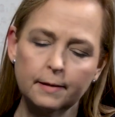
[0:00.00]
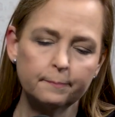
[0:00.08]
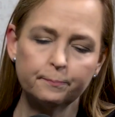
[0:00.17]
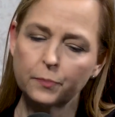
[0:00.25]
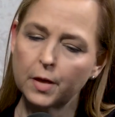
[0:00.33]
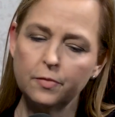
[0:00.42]

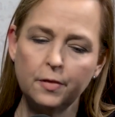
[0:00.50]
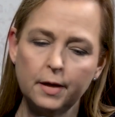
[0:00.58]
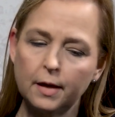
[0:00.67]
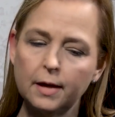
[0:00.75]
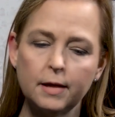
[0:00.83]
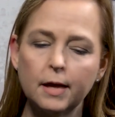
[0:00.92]
And, and,
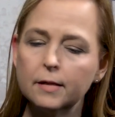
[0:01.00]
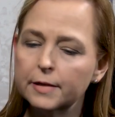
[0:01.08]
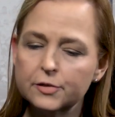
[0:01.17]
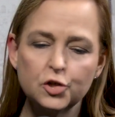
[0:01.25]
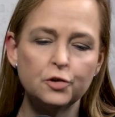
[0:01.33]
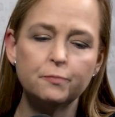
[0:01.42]
the,
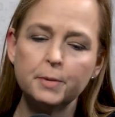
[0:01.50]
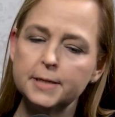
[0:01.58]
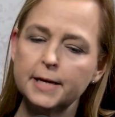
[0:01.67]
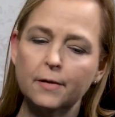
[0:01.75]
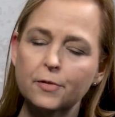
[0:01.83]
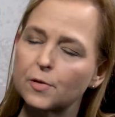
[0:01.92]
unless you've been
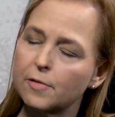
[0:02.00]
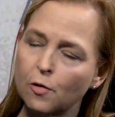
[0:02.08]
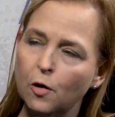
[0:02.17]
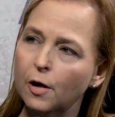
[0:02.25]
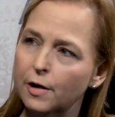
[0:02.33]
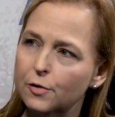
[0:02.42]
down there, it's
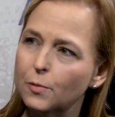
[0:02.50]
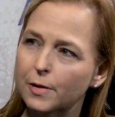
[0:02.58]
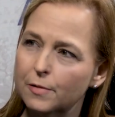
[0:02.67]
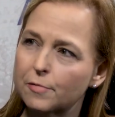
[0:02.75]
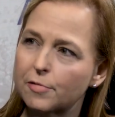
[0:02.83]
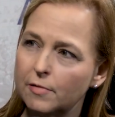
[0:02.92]
hard to
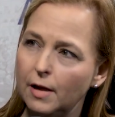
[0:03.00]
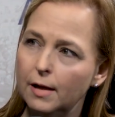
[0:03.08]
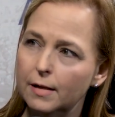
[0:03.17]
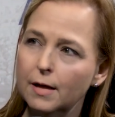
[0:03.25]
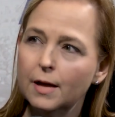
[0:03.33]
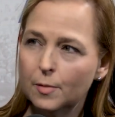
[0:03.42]

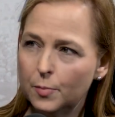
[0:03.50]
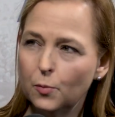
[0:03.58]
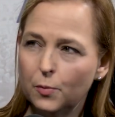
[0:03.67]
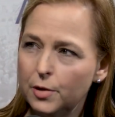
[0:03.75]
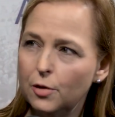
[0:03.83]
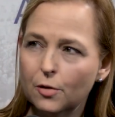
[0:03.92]
understand. Yeah.
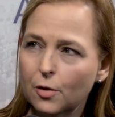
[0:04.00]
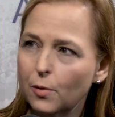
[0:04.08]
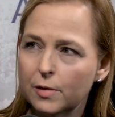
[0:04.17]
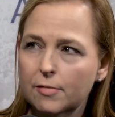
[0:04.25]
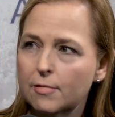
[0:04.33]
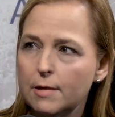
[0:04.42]
But when you
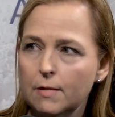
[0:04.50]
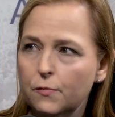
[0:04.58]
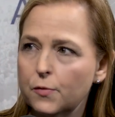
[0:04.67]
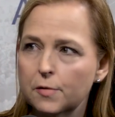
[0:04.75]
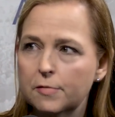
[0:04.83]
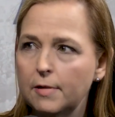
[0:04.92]
go and see it
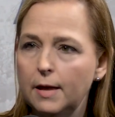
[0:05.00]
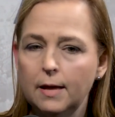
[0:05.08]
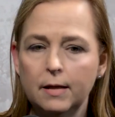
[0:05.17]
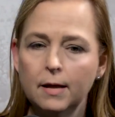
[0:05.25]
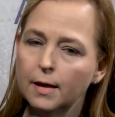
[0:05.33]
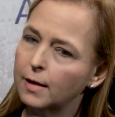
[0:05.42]

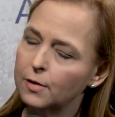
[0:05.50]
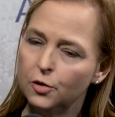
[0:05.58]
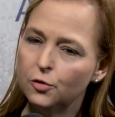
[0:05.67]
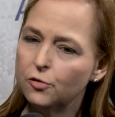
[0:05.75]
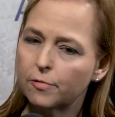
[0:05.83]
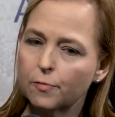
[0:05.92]
firsthand,
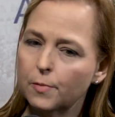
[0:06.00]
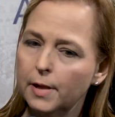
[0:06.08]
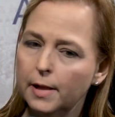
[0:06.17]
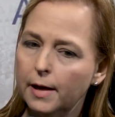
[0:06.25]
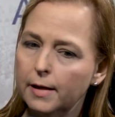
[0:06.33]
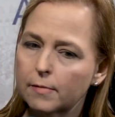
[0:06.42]
you just
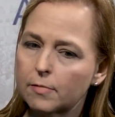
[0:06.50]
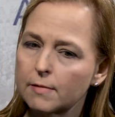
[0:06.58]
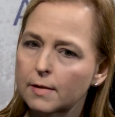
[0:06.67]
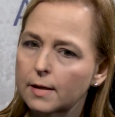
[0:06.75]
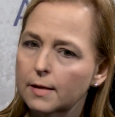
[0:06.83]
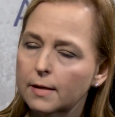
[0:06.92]
realize
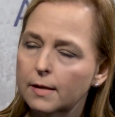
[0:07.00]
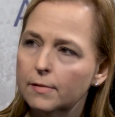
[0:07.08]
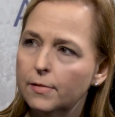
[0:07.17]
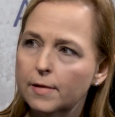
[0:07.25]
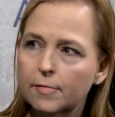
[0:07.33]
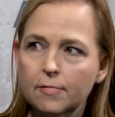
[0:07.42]

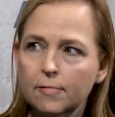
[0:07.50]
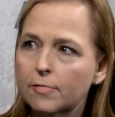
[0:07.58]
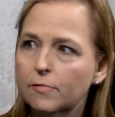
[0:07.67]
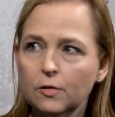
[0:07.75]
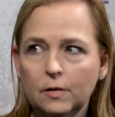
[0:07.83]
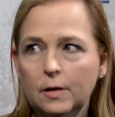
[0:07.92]
this
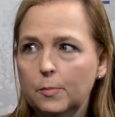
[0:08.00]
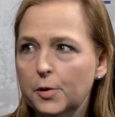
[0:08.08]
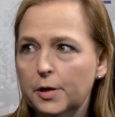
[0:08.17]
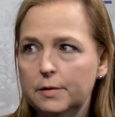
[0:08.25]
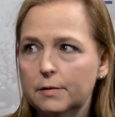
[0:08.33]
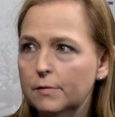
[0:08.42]
is
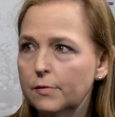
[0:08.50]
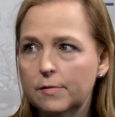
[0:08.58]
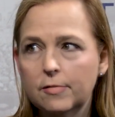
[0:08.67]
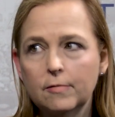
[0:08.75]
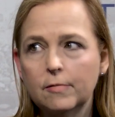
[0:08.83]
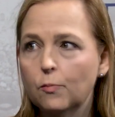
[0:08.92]
deliberate. Yeah.
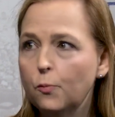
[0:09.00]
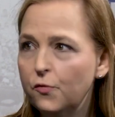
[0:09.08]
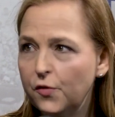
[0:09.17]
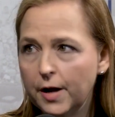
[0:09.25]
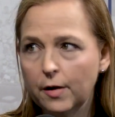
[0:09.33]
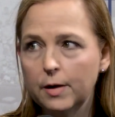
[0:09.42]
This is
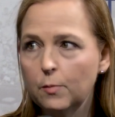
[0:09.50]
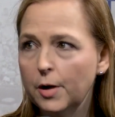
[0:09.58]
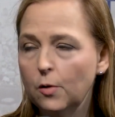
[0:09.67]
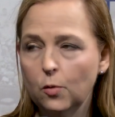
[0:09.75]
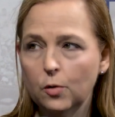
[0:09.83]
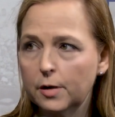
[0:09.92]
very
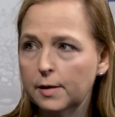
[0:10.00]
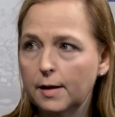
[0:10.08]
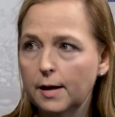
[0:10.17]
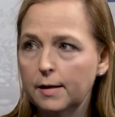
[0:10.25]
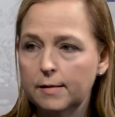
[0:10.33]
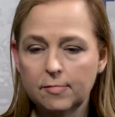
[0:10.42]
well
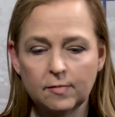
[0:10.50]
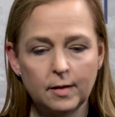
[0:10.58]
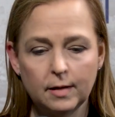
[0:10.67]
organized.